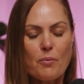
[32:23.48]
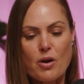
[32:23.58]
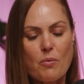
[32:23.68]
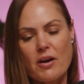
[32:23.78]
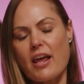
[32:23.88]
we
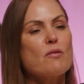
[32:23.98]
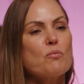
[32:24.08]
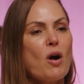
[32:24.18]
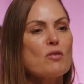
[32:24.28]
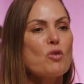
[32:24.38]
don't want
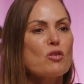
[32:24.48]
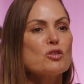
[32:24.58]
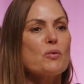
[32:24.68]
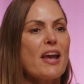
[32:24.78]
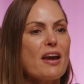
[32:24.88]
one role
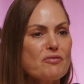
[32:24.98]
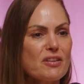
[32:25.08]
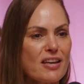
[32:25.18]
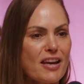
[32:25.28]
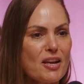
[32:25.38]
doing
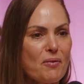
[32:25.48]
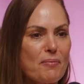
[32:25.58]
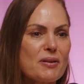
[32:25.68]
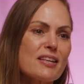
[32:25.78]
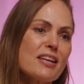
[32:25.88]
everything anyway,
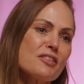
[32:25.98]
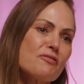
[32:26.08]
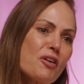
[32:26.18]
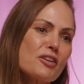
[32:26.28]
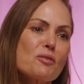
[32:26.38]
because they need to
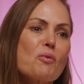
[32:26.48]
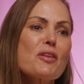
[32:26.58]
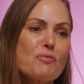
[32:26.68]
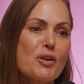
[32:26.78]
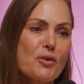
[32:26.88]
focus on what
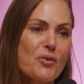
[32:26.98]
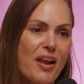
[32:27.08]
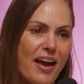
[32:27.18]
they're really good